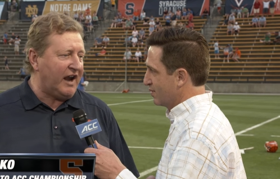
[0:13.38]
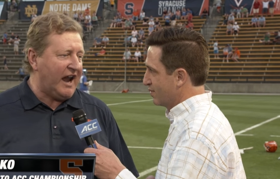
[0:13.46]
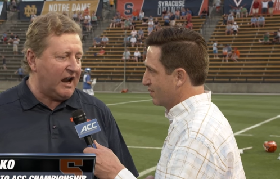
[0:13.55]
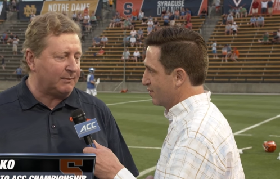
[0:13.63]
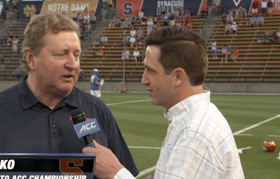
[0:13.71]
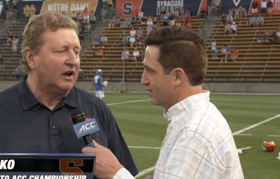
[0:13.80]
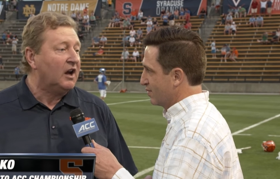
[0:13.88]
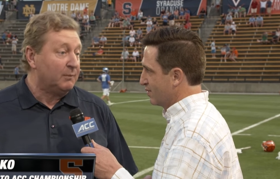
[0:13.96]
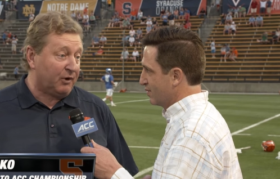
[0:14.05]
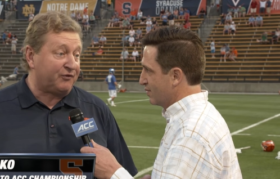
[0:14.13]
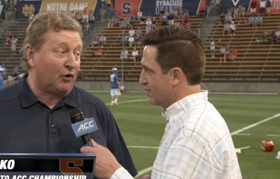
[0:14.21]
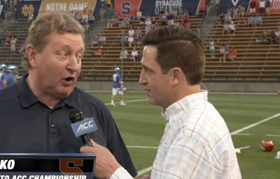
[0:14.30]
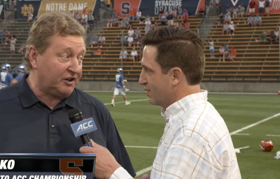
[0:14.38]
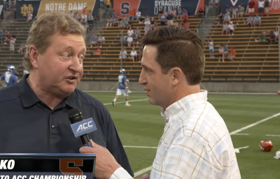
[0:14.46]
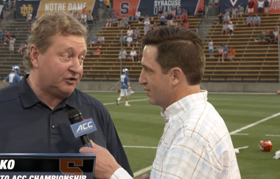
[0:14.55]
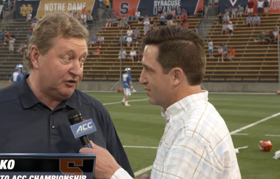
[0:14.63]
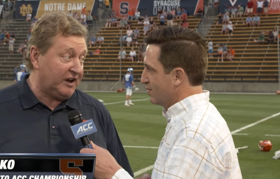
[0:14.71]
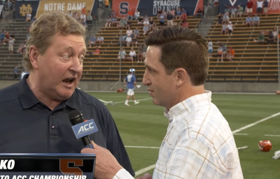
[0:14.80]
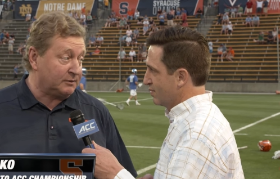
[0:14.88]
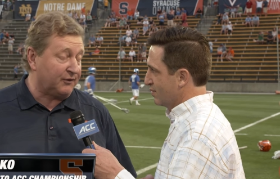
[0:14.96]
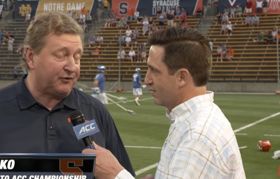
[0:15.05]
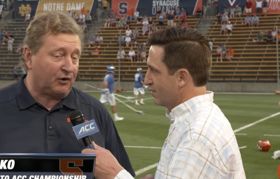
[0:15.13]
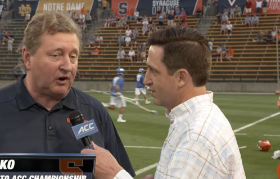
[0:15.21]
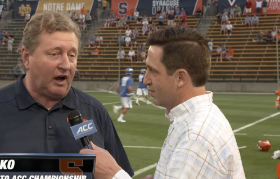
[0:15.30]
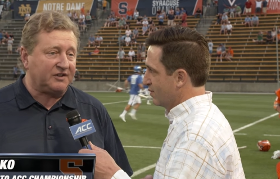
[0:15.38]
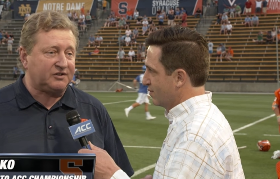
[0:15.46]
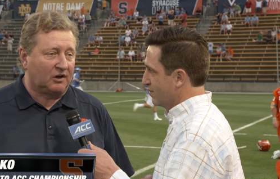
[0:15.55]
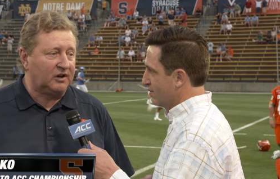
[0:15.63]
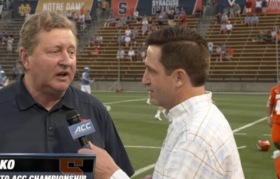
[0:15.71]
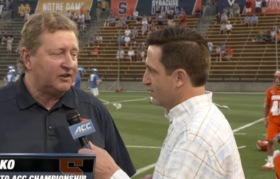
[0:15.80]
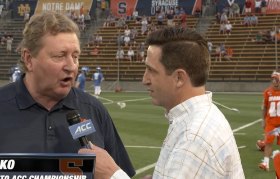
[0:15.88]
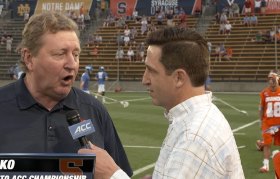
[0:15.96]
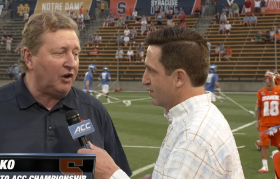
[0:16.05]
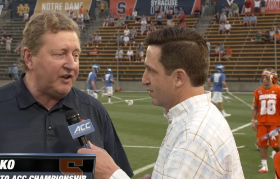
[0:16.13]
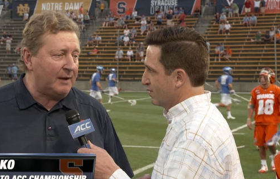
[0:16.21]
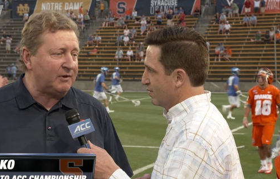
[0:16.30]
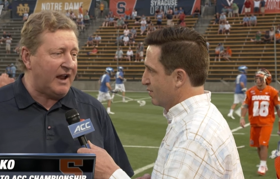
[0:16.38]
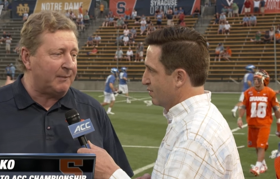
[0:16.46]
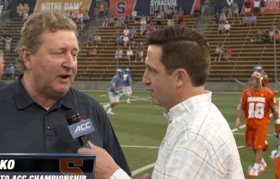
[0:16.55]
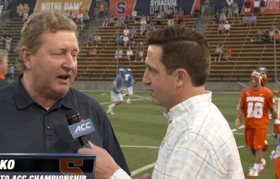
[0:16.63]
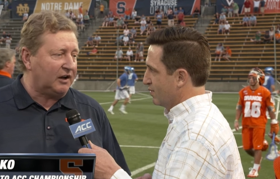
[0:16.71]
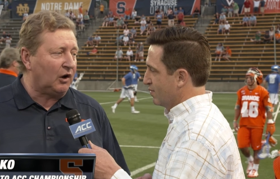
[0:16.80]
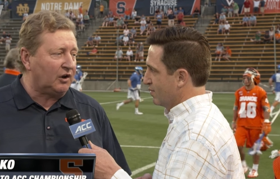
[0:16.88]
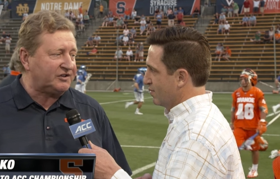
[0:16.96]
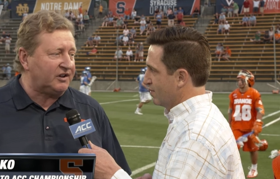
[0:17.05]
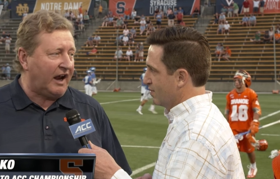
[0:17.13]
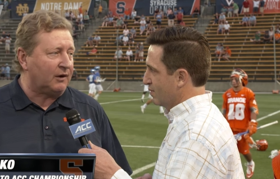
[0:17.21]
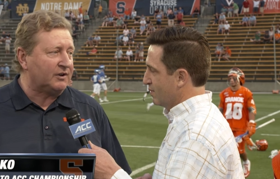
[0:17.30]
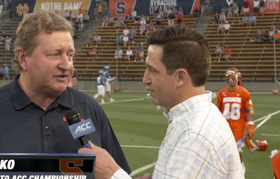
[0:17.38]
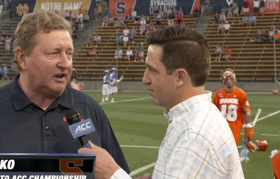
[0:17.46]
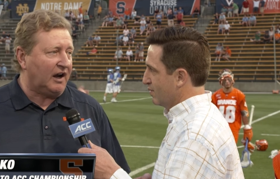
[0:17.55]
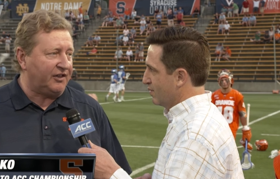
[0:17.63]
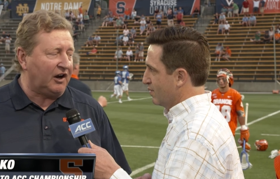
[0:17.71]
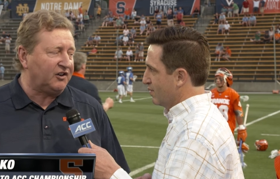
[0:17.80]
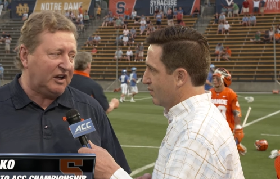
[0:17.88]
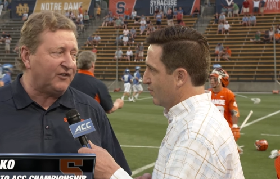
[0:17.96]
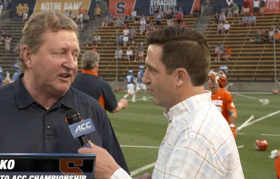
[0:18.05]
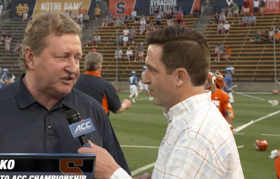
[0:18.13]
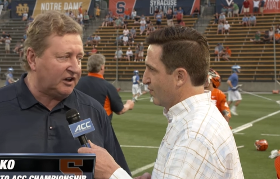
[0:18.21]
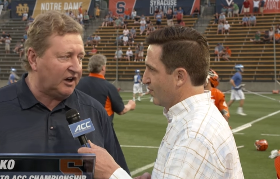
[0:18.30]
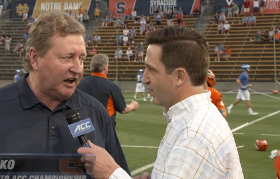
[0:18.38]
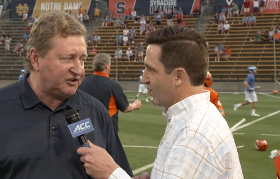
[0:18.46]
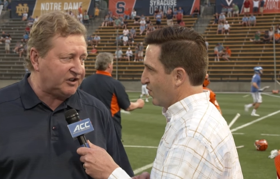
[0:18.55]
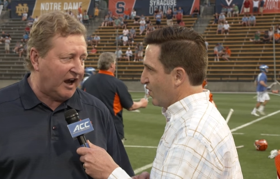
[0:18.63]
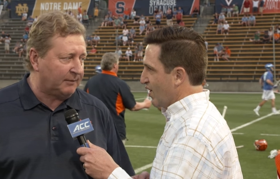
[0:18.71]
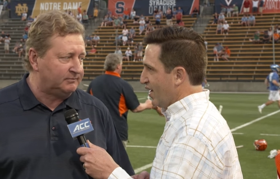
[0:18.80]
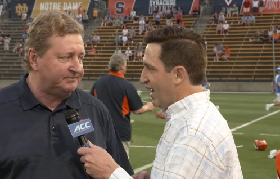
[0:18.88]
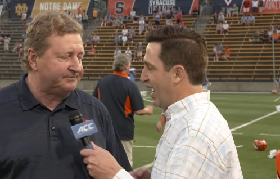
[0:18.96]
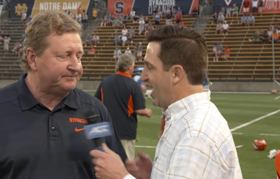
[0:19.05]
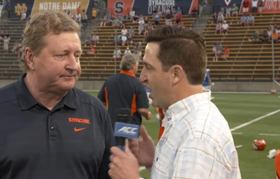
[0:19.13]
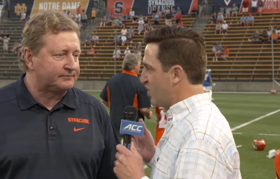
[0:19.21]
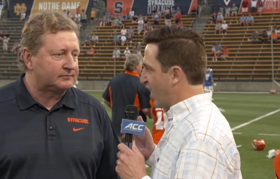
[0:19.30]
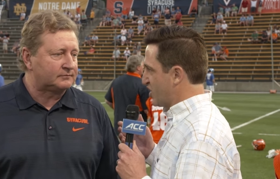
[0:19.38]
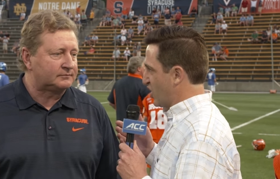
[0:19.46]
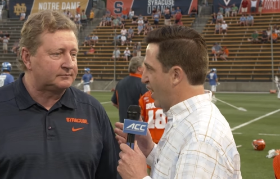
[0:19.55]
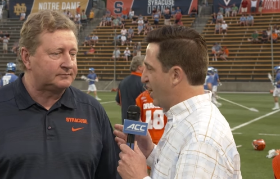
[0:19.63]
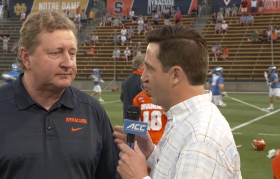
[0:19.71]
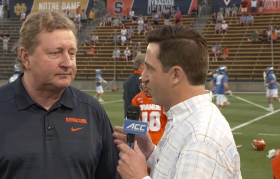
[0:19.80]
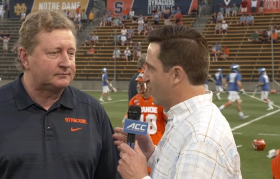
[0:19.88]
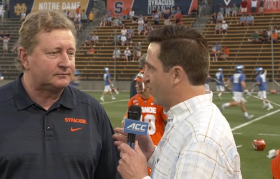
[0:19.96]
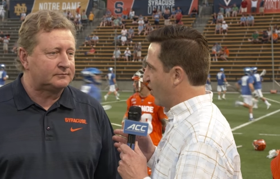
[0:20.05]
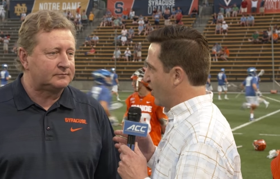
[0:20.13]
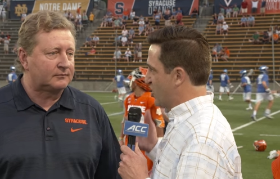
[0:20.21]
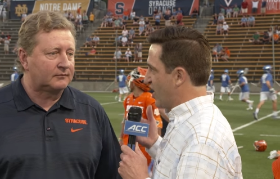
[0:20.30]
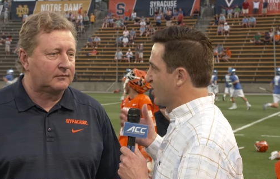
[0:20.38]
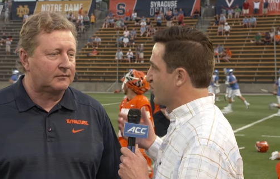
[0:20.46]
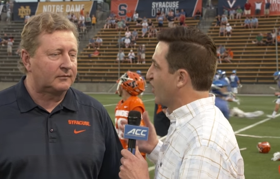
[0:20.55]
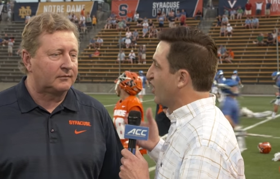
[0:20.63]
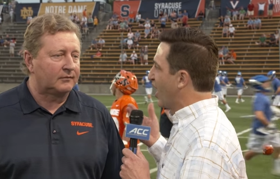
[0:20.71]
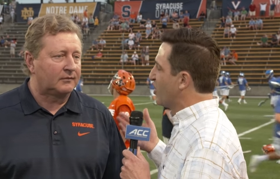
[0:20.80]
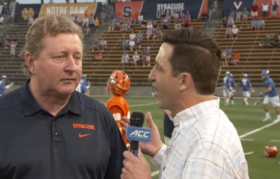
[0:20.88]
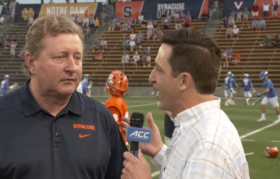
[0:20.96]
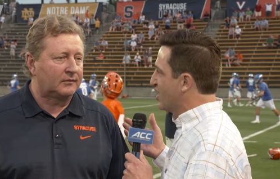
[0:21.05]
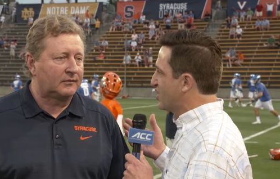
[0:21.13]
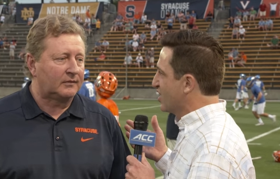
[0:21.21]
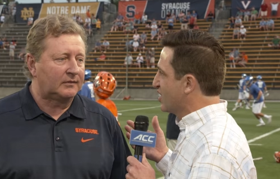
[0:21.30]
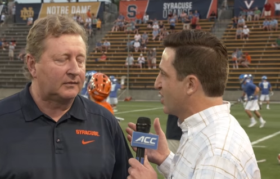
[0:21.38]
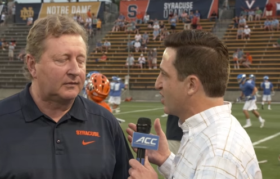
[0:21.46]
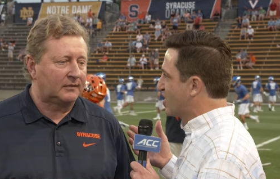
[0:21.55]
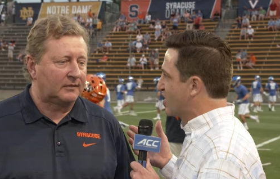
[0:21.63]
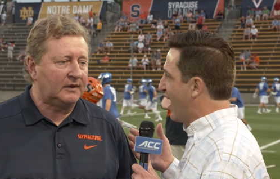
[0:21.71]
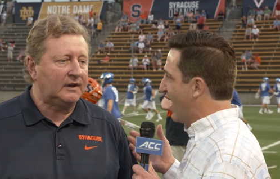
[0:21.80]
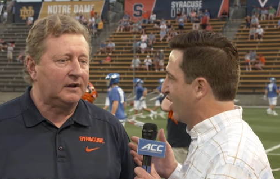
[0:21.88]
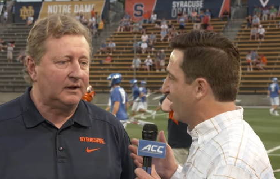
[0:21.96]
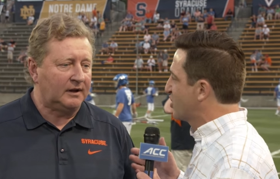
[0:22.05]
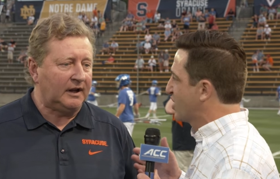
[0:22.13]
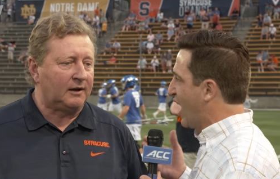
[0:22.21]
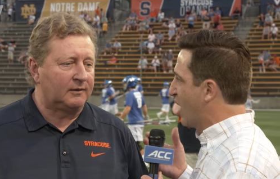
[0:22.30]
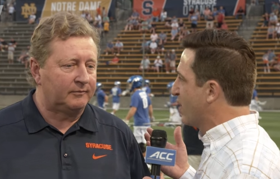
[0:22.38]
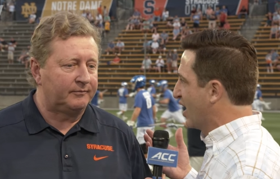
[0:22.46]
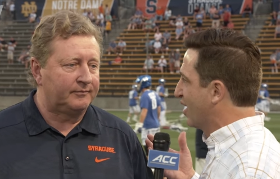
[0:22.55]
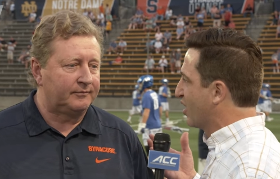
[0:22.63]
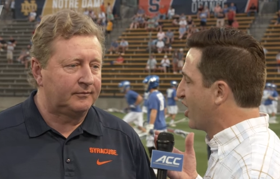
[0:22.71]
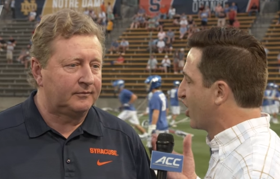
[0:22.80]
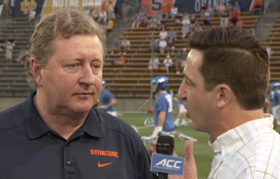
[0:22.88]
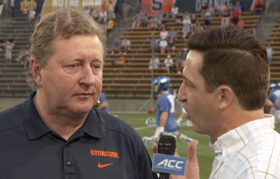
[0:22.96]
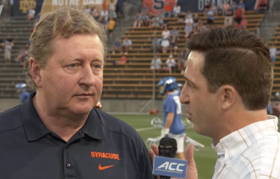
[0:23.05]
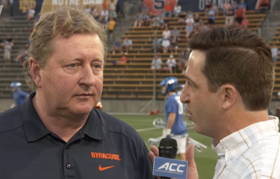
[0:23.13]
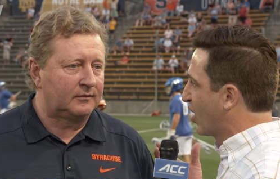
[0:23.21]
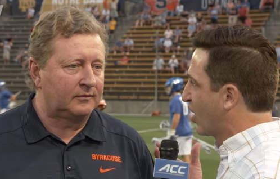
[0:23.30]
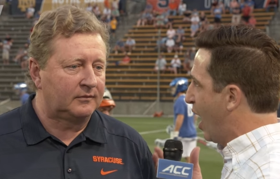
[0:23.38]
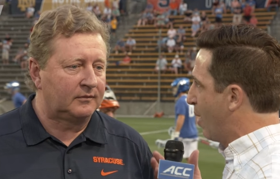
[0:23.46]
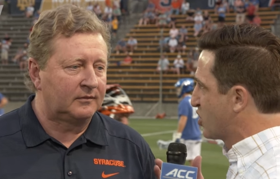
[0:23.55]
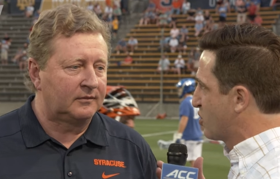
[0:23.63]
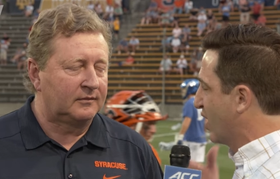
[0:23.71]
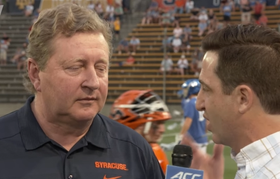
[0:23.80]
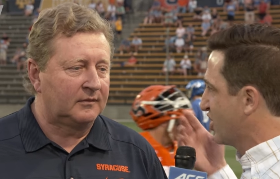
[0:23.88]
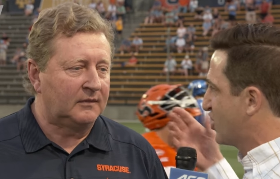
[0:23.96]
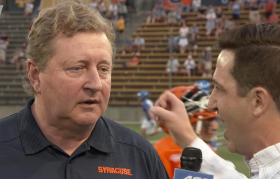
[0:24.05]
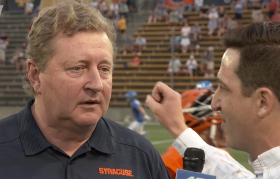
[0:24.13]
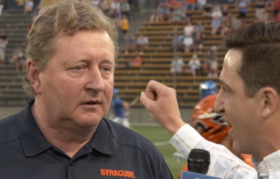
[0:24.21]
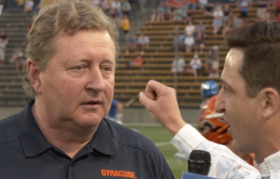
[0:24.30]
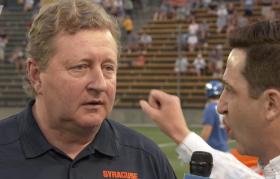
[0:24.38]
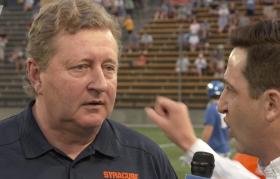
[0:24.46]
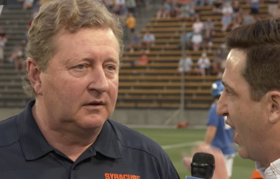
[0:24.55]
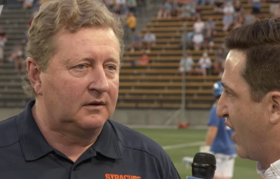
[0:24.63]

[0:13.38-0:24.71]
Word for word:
Speaker 1: Dame and before us, the two games before us. So to hold them to that many goals tonight was, uh, I think our defense did a nice job. And
Speaker 2: now you guys are headed for a chance for another ACC title. It's got to be an incredible accomplishment, at least to have that goal